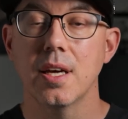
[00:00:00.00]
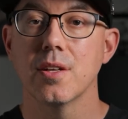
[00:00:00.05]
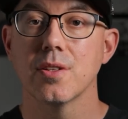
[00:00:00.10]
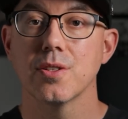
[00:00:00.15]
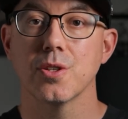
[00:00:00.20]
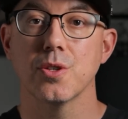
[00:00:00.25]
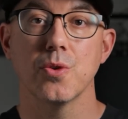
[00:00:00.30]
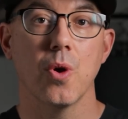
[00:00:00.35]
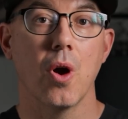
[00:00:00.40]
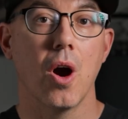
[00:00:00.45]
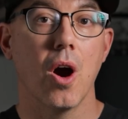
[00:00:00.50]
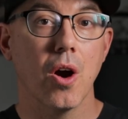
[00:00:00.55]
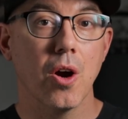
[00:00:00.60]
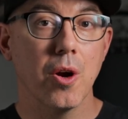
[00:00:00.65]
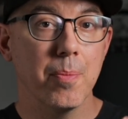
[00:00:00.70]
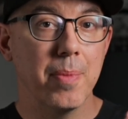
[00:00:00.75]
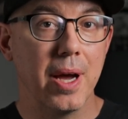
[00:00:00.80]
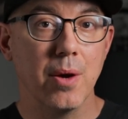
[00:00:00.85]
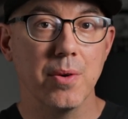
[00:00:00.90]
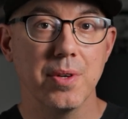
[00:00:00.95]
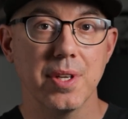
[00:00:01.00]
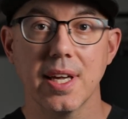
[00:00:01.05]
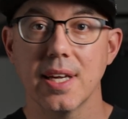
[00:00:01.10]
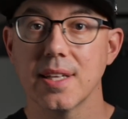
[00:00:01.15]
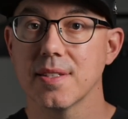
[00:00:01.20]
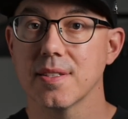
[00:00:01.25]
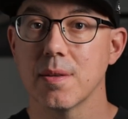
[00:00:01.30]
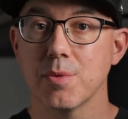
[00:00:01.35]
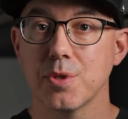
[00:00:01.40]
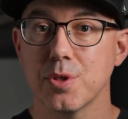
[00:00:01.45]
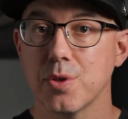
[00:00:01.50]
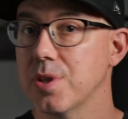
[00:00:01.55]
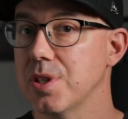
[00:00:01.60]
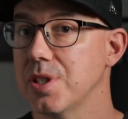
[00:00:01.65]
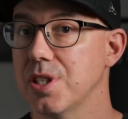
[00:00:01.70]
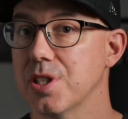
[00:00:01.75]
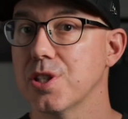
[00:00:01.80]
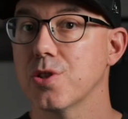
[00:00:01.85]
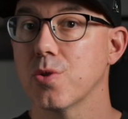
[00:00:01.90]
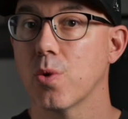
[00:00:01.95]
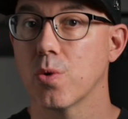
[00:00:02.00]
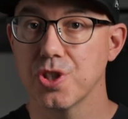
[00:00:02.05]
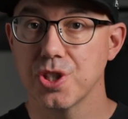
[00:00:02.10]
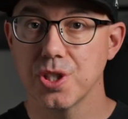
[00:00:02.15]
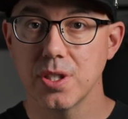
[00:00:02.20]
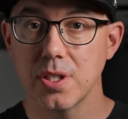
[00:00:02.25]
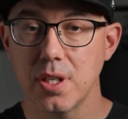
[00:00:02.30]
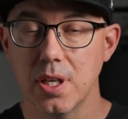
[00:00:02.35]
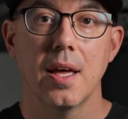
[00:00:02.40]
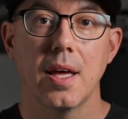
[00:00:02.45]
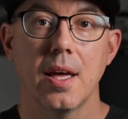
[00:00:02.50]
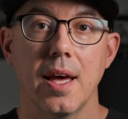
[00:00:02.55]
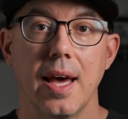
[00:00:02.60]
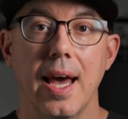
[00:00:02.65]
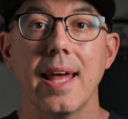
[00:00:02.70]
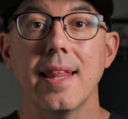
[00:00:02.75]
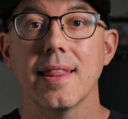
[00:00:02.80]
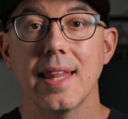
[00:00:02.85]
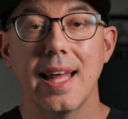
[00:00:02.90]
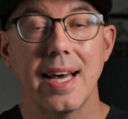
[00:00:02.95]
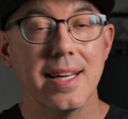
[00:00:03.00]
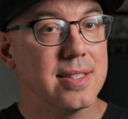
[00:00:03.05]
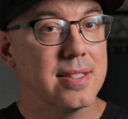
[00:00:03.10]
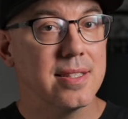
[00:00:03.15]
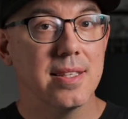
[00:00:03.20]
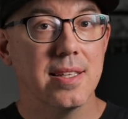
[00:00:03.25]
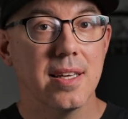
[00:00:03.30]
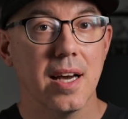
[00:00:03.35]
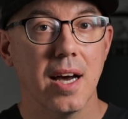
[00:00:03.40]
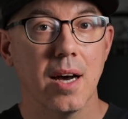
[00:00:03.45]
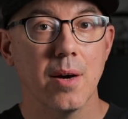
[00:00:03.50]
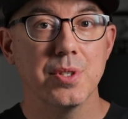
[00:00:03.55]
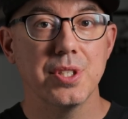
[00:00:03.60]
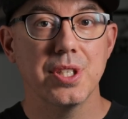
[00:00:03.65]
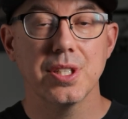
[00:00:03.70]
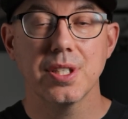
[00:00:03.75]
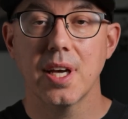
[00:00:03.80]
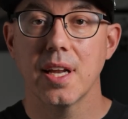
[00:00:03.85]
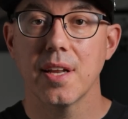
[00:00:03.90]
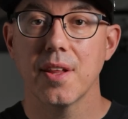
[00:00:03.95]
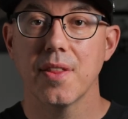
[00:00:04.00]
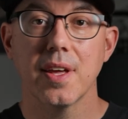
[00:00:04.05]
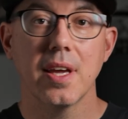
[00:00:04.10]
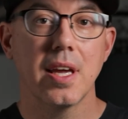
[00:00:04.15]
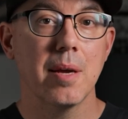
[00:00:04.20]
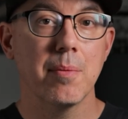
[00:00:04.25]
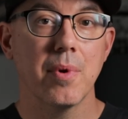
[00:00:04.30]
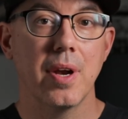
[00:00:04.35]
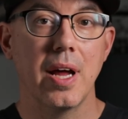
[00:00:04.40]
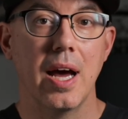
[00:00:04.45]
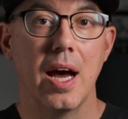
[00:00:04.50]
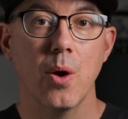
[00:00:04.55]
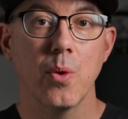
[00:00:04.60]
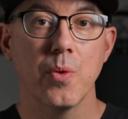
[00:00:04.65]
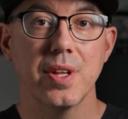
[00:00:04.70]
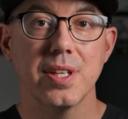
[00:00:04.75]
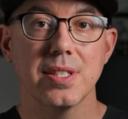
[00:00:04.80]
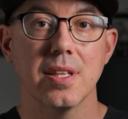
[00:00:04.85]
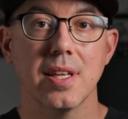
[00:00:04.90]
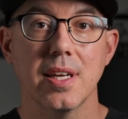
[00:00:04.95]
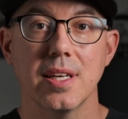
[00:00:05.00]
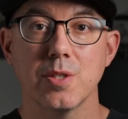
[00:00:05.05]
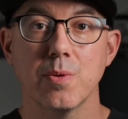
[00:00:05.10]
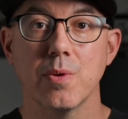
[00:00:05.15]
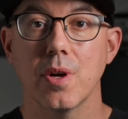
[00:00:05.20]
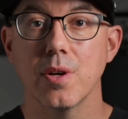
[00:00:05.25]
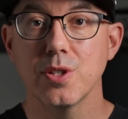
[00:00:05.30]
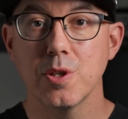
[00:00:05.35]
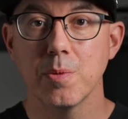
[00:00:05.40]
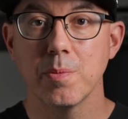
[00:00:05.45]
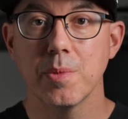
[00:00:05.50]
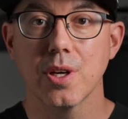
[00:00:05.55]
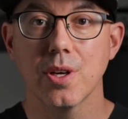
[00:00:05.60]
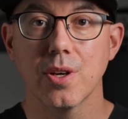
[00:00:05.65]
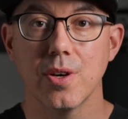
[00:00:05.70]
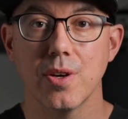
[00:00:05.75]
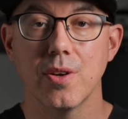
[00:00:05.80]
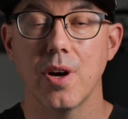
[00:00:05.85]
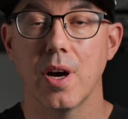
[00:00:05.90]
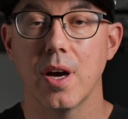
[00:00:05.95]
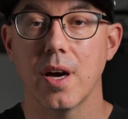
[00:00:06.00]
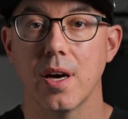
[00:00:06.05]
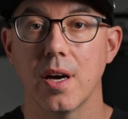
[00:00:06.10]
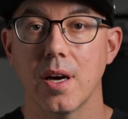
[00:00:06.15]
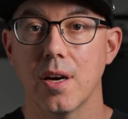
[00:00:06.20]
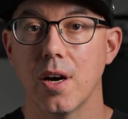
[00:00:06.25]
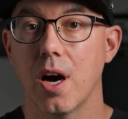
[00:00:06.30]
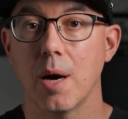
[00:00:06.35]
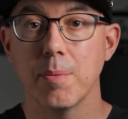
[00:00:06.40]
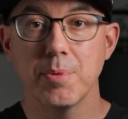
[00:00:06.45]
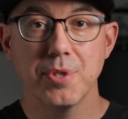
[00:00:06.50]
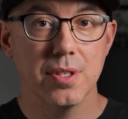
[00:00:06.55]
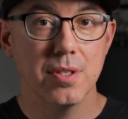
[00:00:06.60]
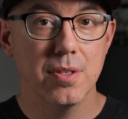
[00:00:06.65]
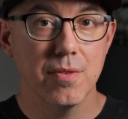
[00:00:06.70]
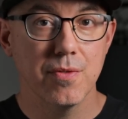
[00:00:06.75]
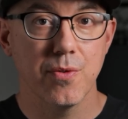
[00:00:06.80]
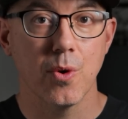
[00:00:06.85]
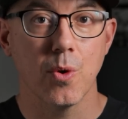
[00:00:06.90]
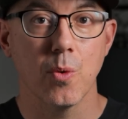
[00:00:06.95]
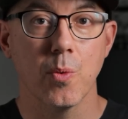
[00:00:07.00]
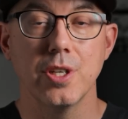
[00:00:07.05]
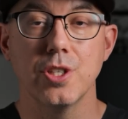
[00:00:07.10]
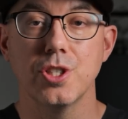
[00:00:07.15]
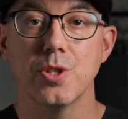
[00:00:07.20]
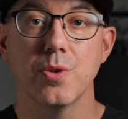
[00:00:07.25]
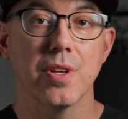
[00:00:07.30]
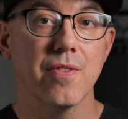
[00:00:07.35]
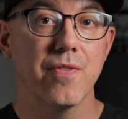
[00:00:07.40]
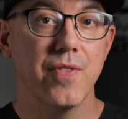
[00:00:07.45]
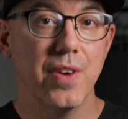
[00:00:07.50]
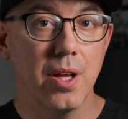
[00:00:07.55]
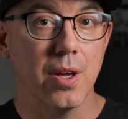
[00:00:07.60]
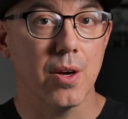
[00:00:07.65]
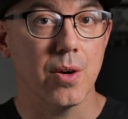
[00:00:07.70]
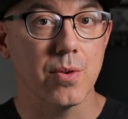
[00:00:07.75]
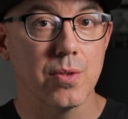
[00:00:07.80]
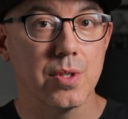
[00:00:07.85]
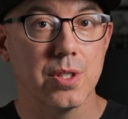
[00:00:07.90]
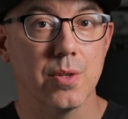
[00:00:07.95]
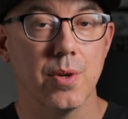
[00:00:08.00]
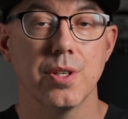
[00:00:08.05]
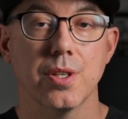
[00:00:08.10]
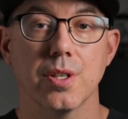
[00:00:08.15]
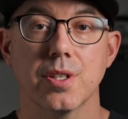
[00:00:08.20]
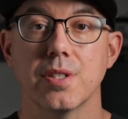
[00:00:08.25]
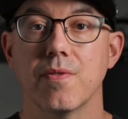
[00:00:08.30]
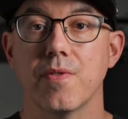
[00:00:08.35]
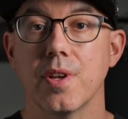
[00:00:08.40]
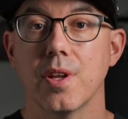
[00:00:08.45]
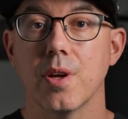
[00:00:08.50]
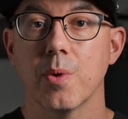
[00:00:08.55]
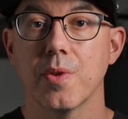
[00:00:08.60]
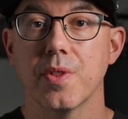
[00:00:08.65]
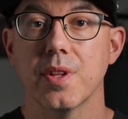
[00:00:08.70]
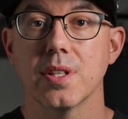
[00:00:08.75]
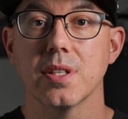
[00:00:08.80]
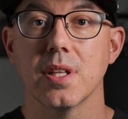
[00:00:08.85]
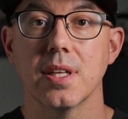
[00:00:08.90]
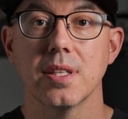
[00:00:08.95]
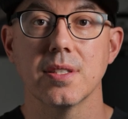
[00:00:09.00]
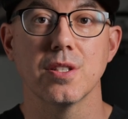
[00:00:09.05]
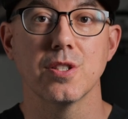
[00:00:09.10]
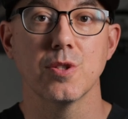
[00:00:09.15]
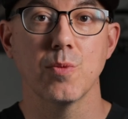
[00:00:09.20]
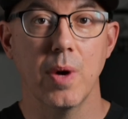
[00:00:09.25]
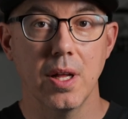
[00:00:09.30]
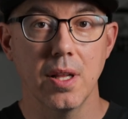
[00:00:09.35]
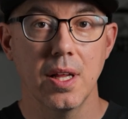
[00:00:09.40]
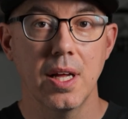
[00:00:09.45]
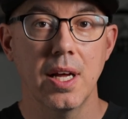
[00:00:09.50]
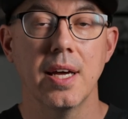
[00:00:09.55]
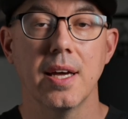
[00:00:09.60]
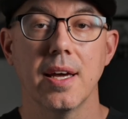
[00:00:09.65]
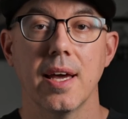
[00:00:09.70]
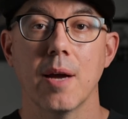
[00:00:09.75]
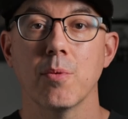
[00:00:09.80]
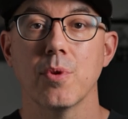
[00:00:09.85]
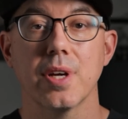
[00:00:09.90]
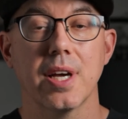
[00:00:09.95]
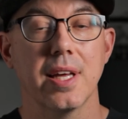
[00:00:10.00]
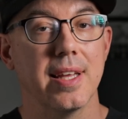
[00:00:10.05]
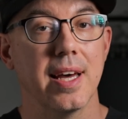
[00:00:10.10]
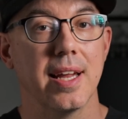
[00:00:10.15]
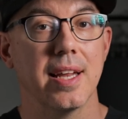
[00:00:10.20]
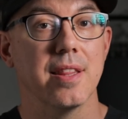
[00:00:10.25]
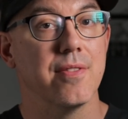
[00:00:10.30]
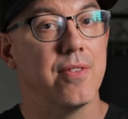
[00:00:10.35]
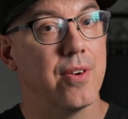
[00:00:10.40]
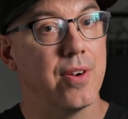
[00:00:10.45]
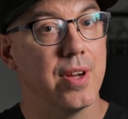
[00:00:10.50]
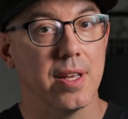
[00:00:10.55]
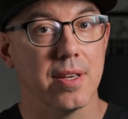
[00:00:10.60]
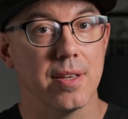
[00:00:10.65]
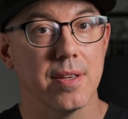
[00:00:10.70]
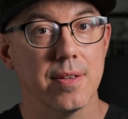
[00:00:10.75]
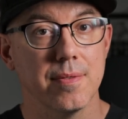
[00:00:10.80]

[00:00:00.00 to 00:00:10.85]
So you are bound to get some sort of distortion. And lastly, I was just kind of thinking about how this lens would also be a good option for when shooting video. So I took some video with this lens as well, and we'll look at that at the very end.